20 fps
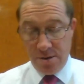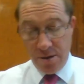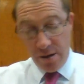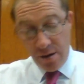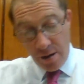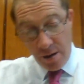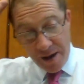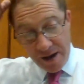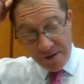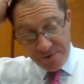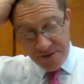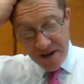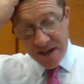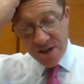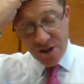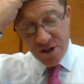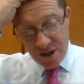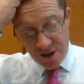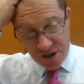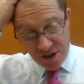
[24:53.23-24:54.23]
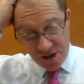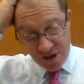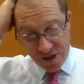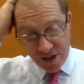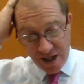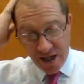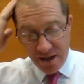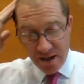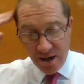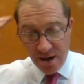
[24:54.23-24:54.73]
Don't know about fascists, he
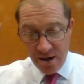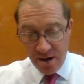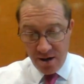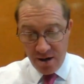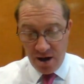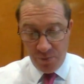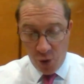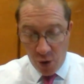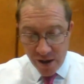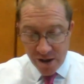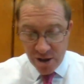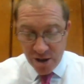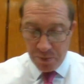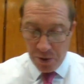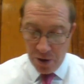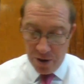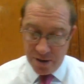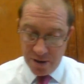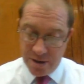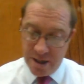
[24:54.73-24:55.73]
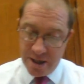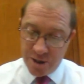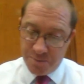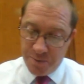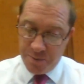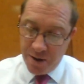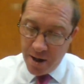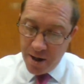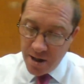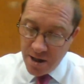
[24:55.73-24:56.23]
said. I'm not into politics,
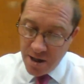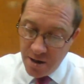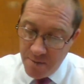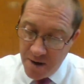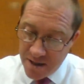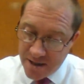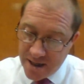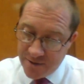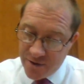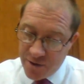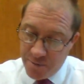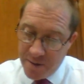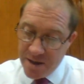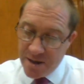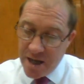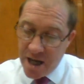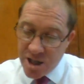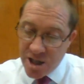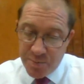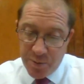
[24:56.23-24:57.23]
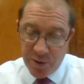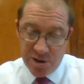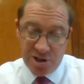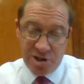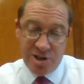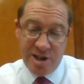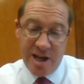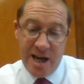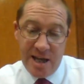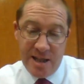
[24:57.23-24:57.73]
but you must have to be desperate
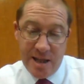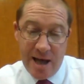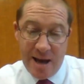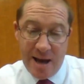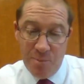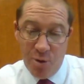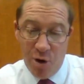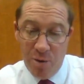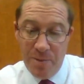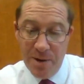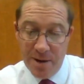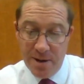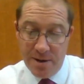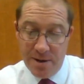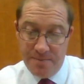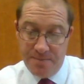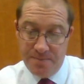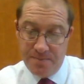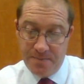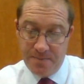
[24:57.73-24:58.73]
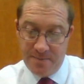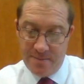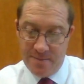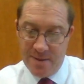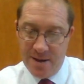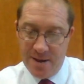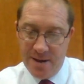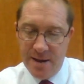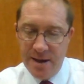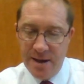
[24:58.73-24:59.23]
to stay in that mob.
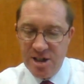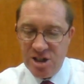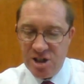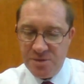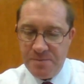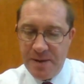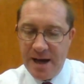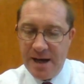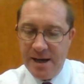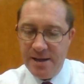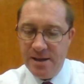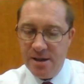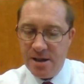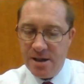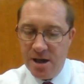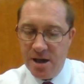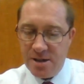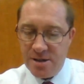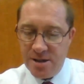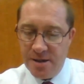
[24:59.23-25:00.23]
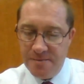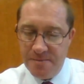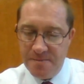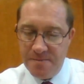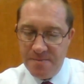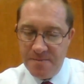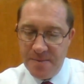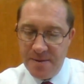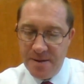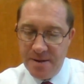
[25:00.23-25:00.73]
He spat in the gutter.
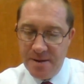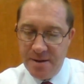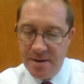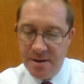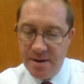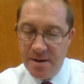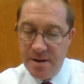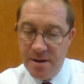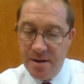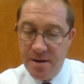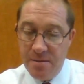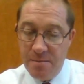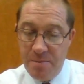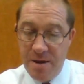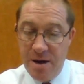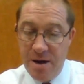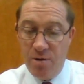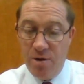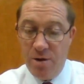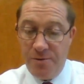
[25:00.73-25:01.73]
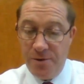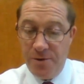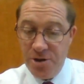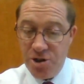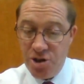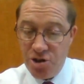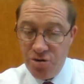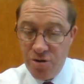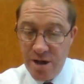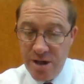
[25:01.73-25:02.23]
Better off on
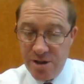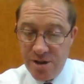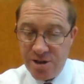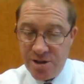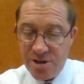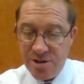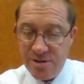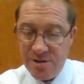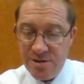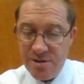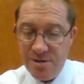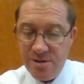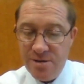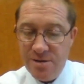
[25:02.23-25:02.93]
the streets.